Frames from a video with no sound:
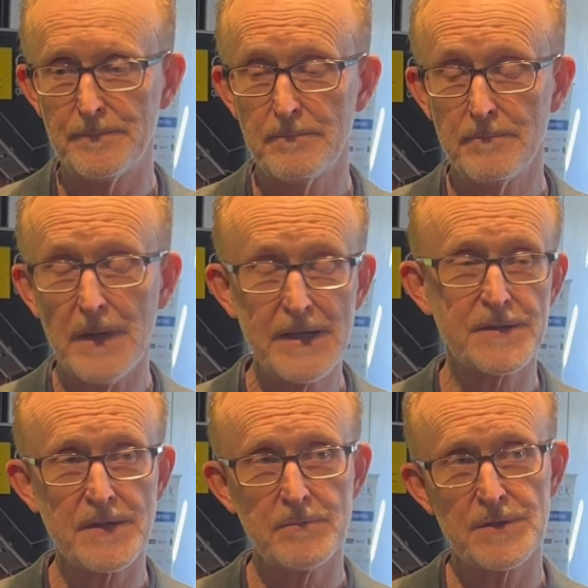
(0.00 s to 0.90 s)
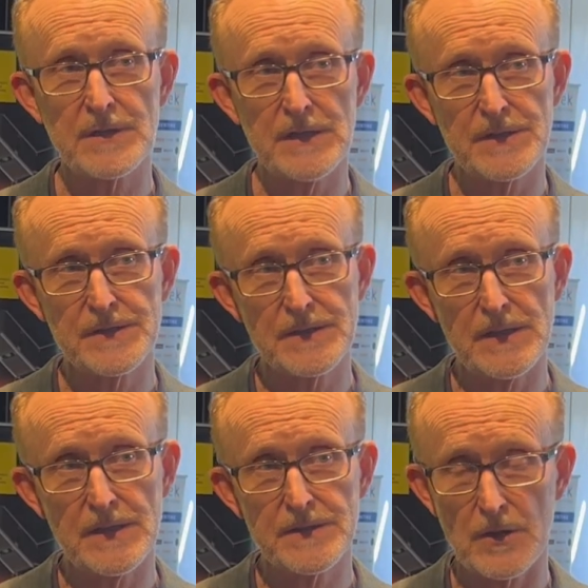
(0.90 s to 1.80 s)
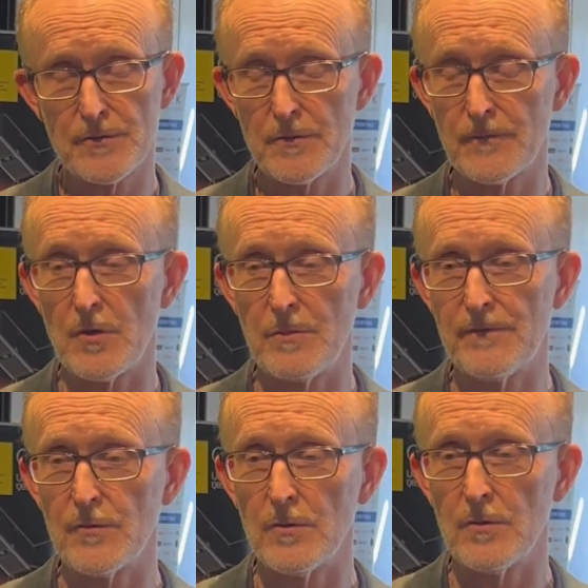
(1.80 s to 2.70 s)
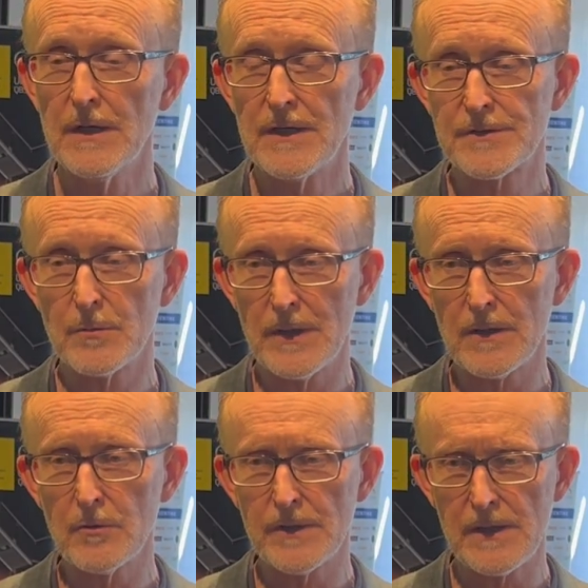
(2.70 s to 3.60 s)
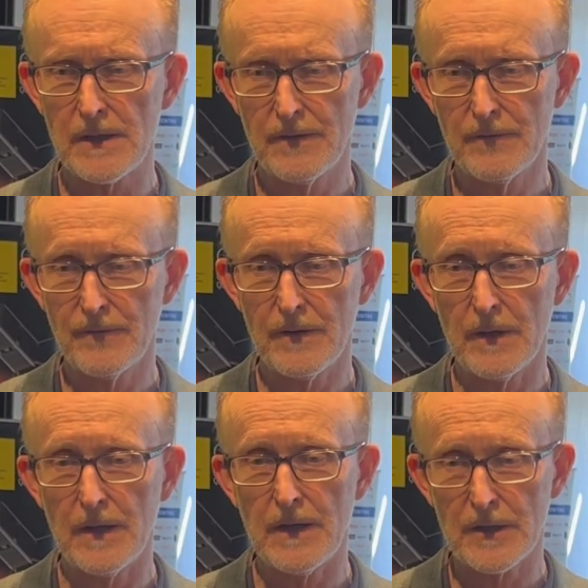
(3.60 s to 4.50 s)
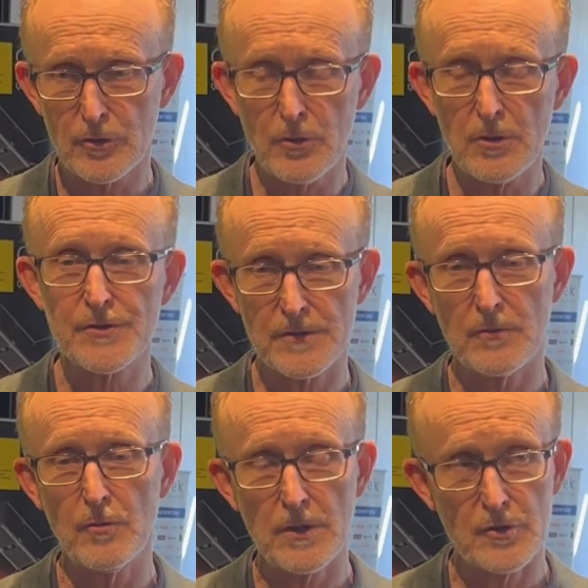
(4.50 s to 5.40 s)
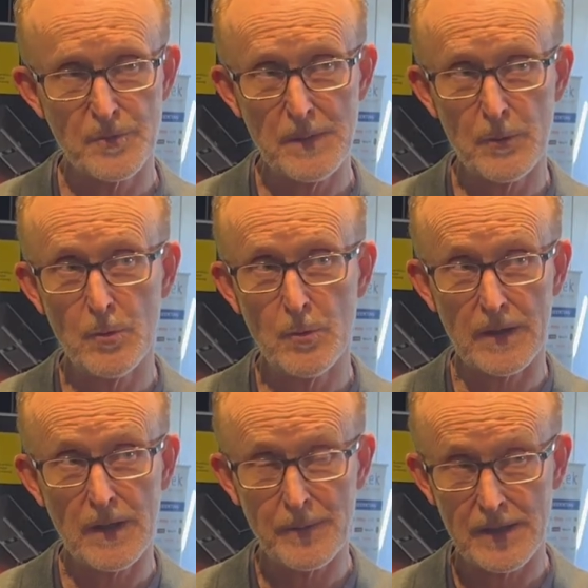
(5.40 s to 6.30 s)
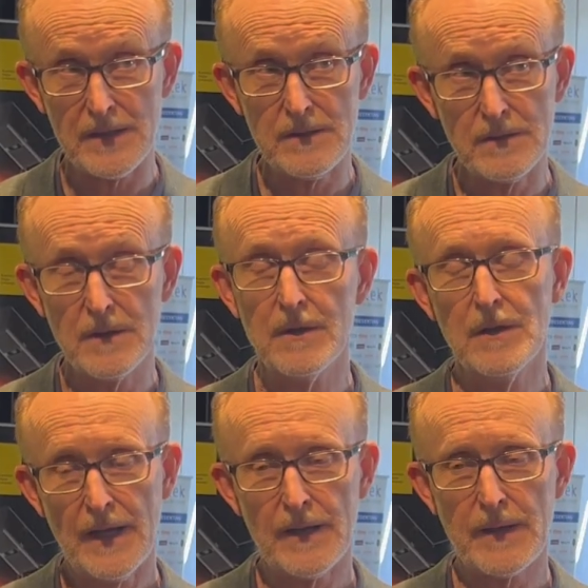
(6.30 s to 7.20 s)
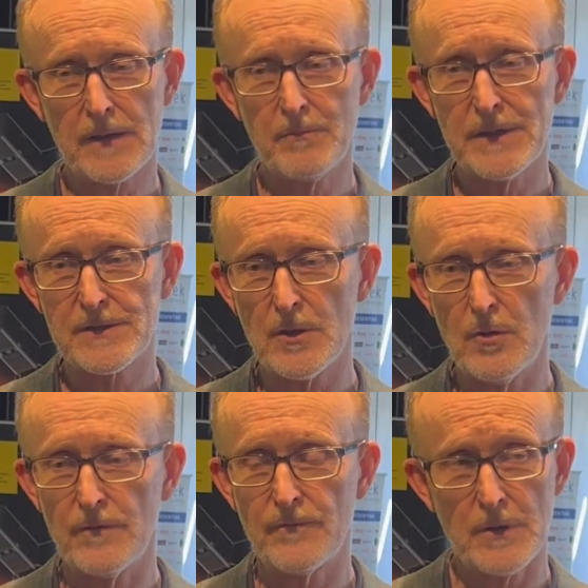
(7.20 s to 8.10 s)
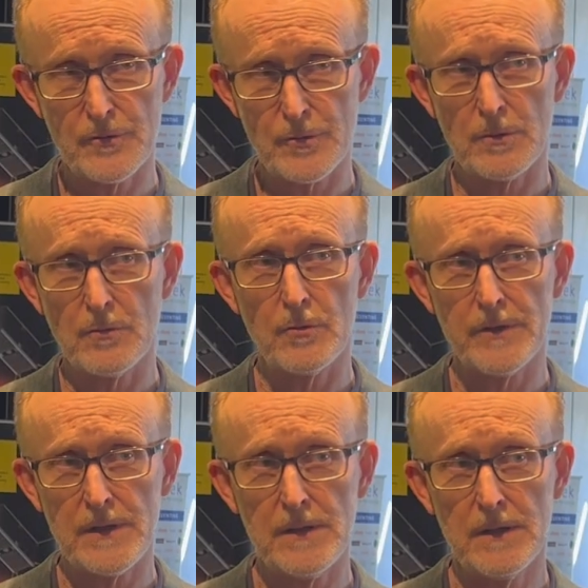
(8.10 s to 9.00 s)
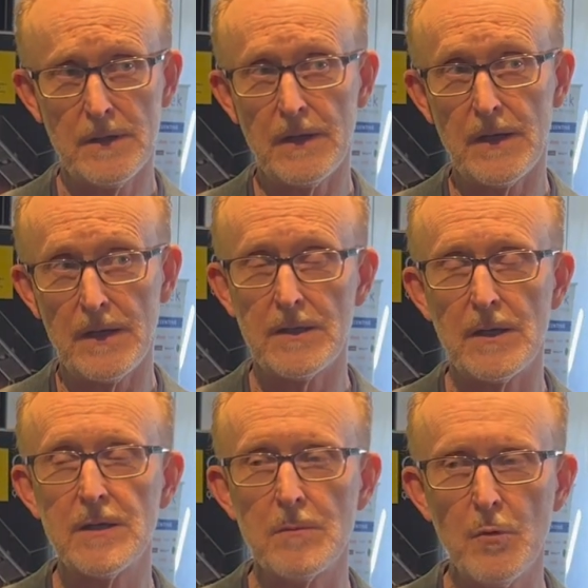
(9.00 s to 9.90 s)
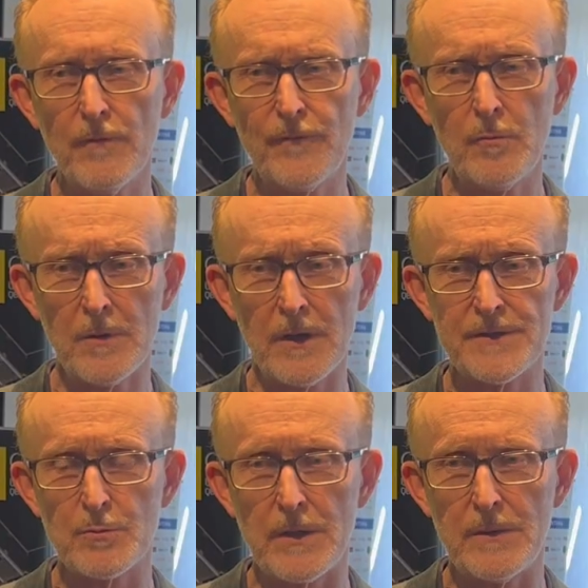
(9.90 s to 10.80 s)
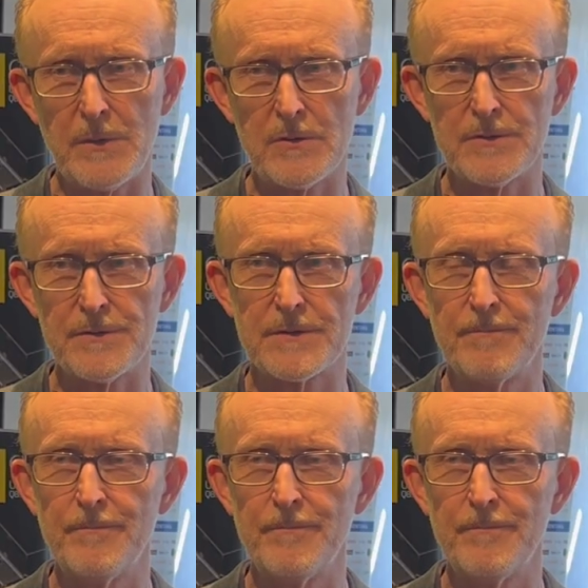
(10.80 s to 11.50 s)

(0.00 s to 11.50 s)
make the same mistakes as those who've gone before. And so we are looking across all those people who are coming in. How they can best learn from those who are already there in a more formalised way, because